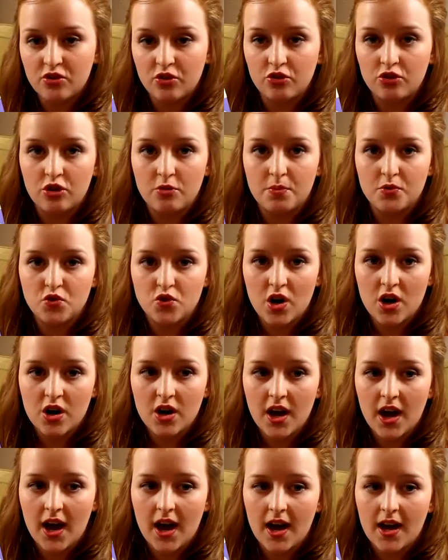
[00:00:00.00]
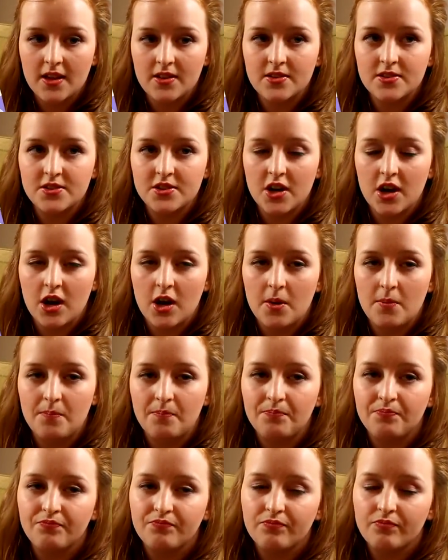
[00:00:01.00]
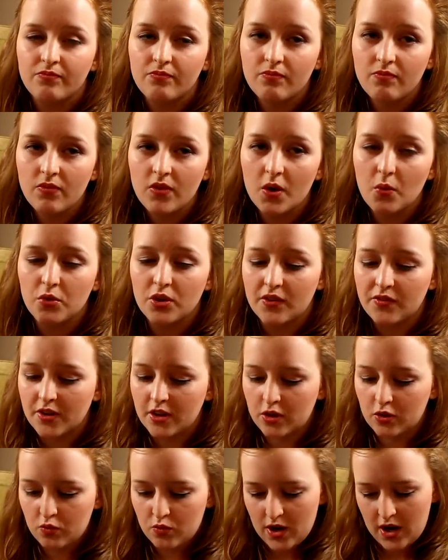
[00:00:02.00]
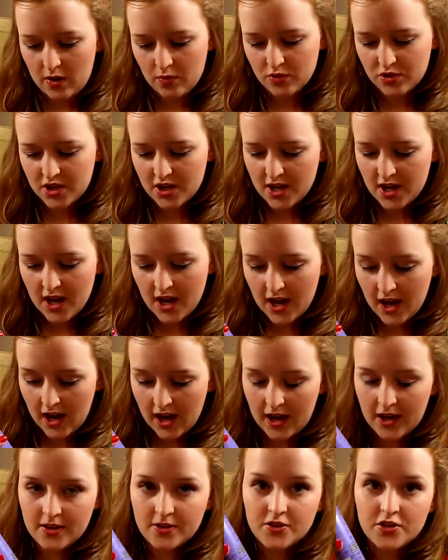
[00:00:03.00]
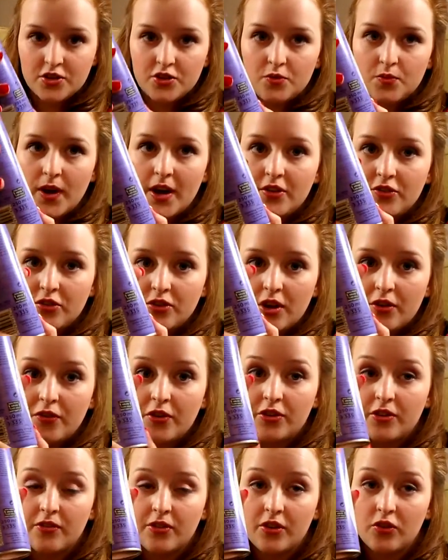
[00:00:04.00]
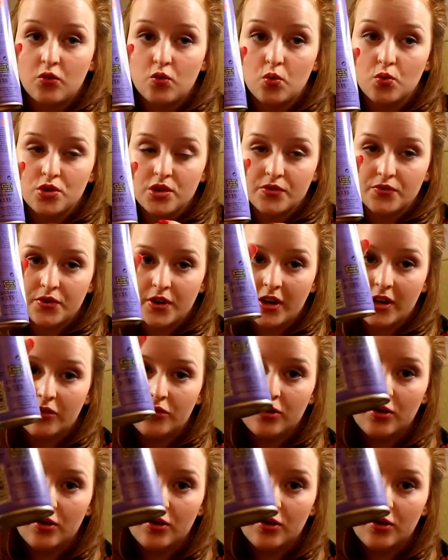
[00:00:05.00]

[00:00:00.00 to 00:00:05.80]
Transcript: into Superdrug and I was having a look round, and the way to know if something's cruelty free